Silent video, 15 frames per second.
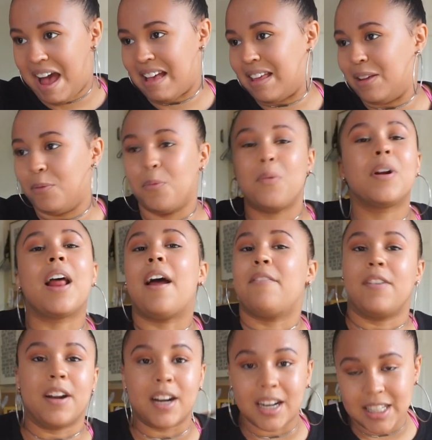and
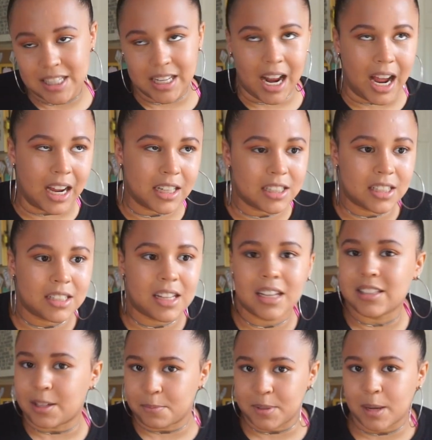whatever. It's not. It's just
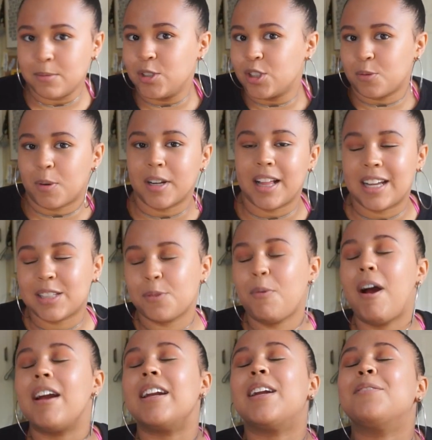like sometimes you just want a glass of
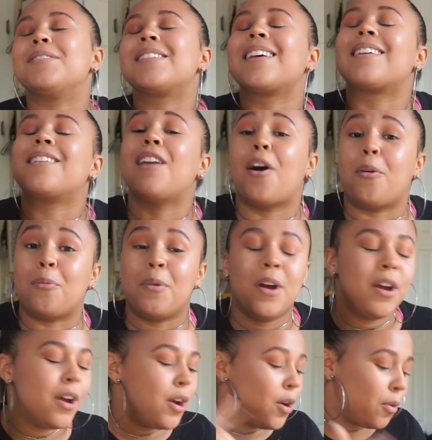wine, and I was like, no,
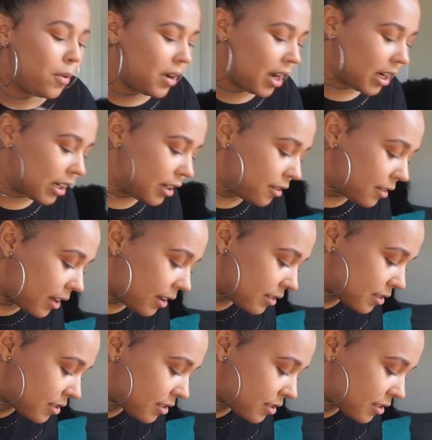we're not gonna do that.